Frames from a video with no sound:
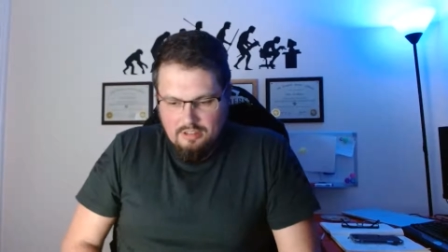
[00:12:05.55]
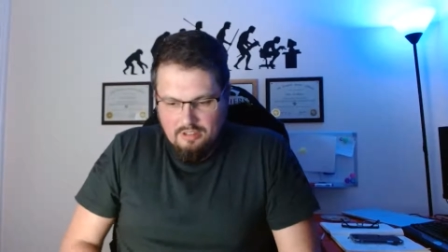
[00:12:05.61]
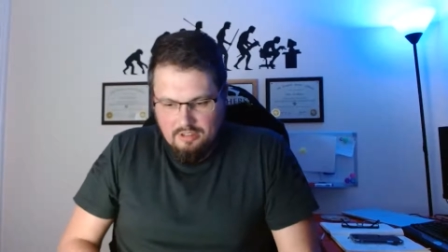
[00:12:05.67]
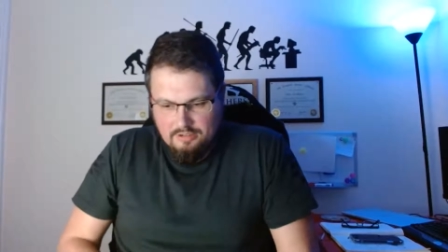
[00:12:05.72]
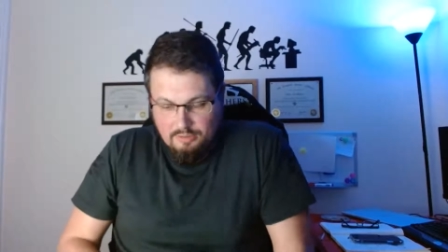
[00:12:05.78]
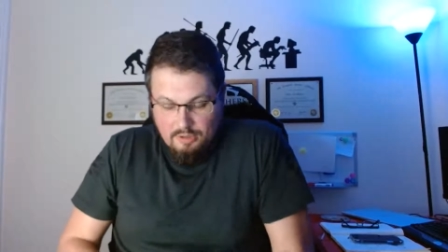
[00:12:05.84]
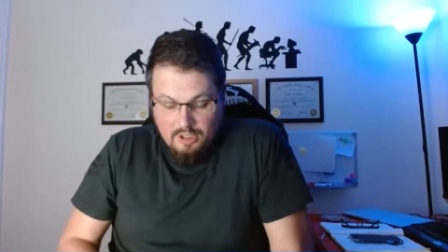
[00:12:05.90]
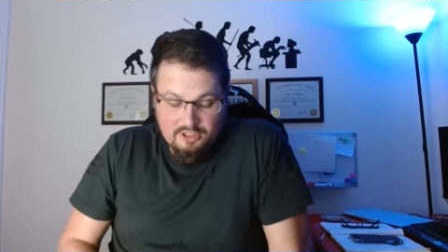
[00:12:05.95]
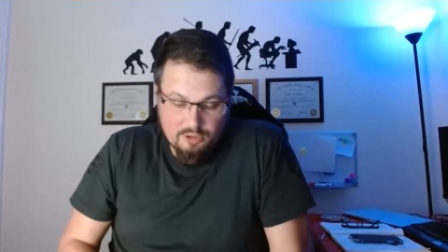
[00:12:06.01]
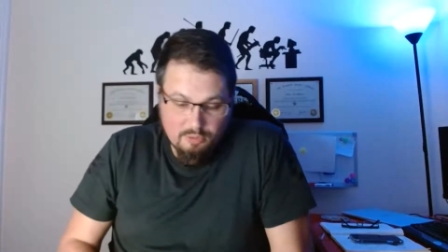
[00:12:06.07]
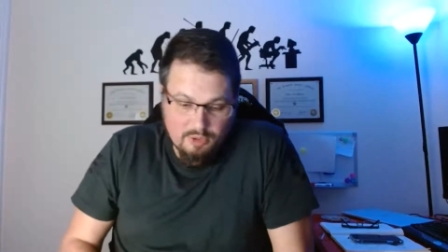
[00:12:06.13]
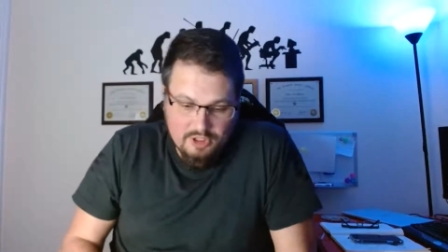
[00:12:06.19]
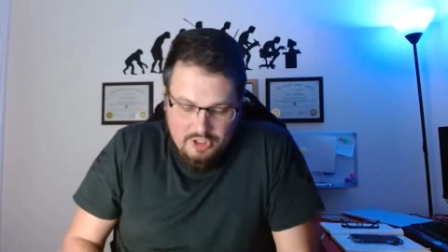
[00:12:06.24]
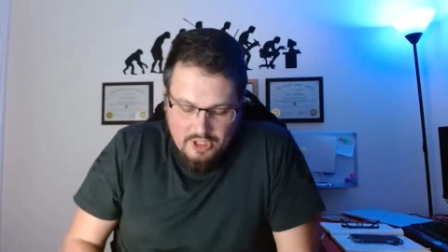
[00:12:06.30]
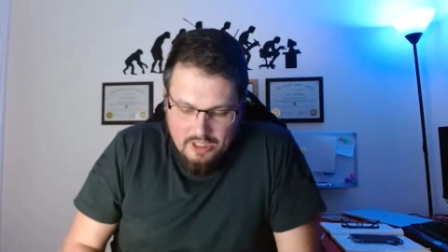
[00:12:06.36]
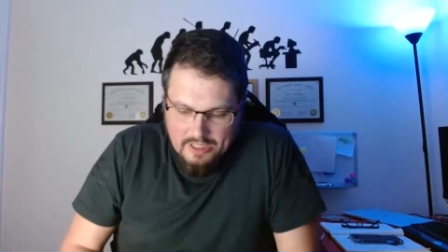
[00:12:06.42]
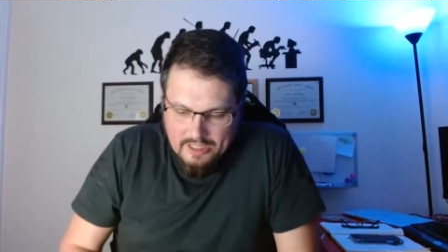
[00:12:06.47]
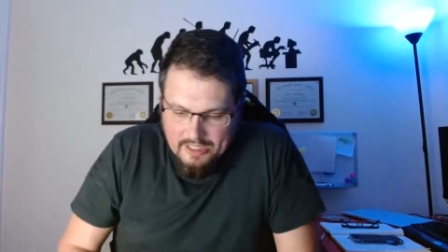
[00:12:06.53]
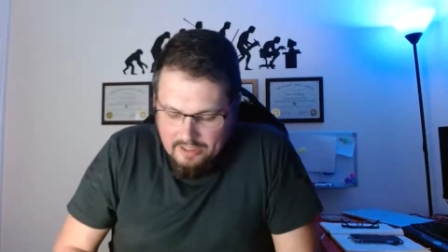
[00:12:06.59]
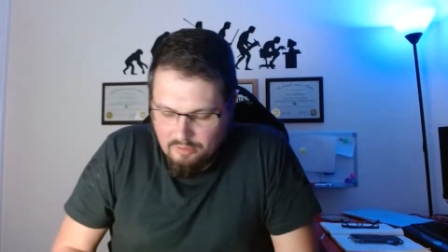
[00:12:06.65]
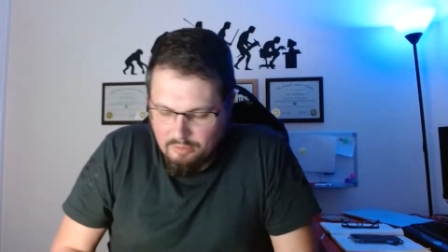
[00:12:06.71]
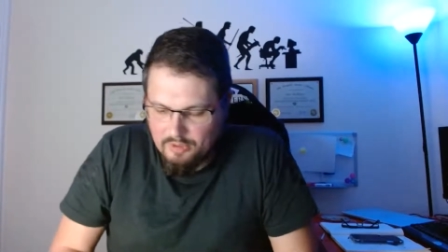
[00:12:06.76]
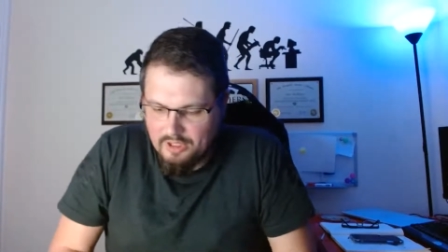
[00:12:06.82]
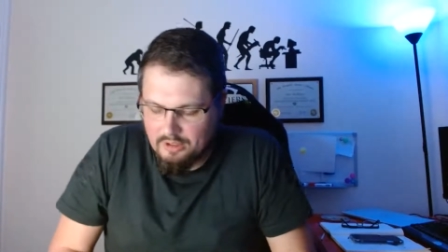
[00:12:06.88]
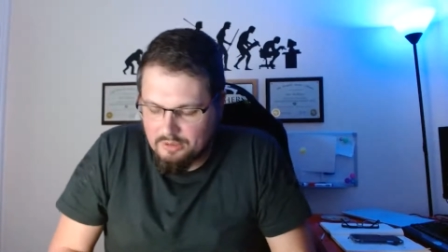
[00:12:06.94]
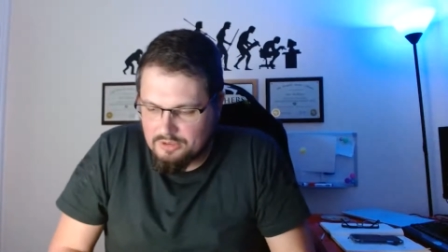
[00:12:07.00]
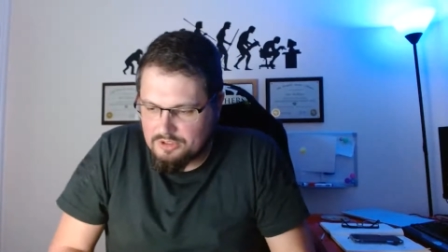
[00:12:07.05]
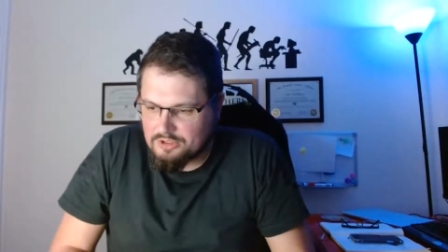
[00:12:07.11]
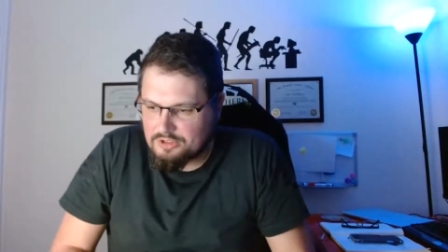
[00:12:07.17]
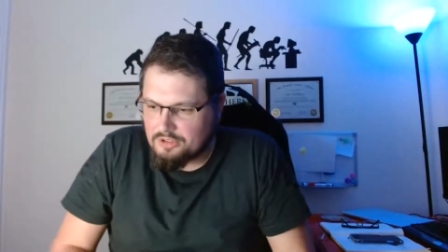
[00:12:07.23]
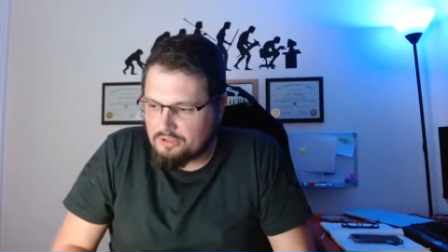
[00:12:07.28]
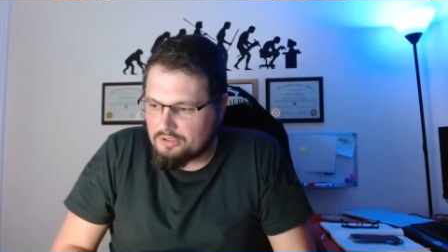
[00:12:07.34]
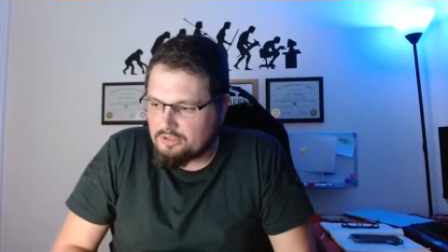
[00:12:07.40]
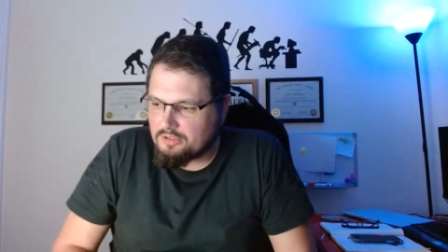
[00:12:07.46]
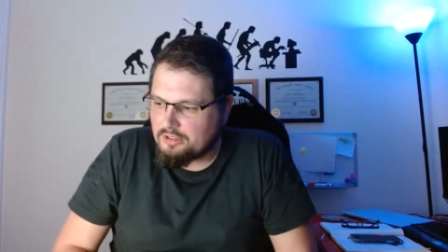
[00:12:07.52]
as I wish I had when I was at
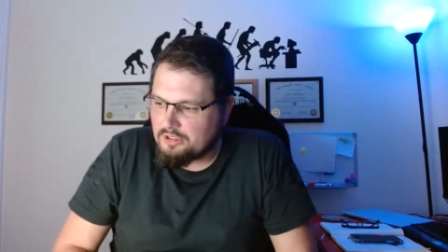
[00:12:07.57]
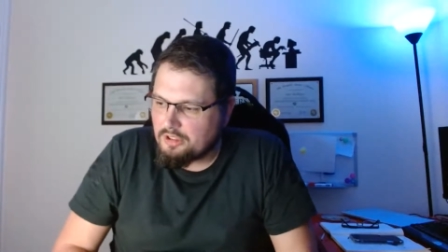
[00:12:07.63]
school,